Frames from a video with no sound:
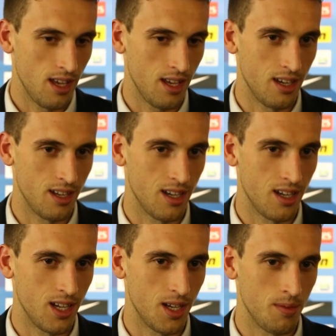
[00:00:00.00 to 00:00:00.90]
and
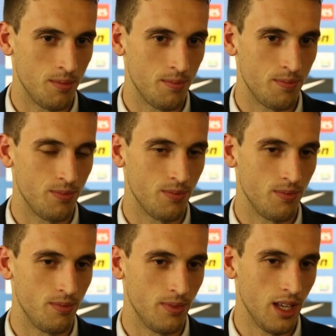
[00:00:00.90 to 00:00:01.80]
um,
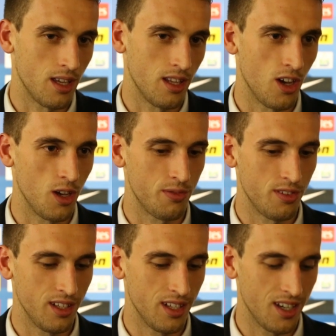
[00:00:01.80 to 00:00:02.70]
yeah, you know,
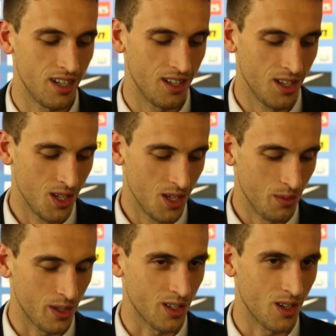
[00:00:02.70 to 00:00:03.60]
hopefully. Uh,
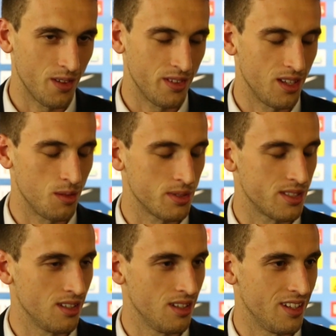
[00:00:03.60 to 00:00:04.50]
we can go over there to
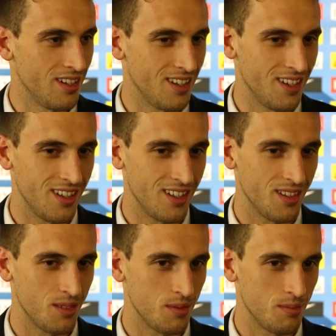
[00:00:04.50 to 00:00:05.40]
Brazil and uh,
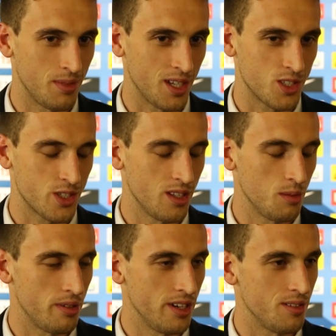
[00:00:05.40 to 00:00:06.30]
make
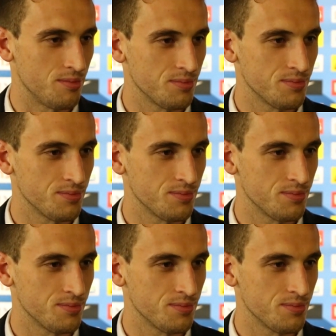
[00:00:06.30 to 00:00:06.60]
Australia proud.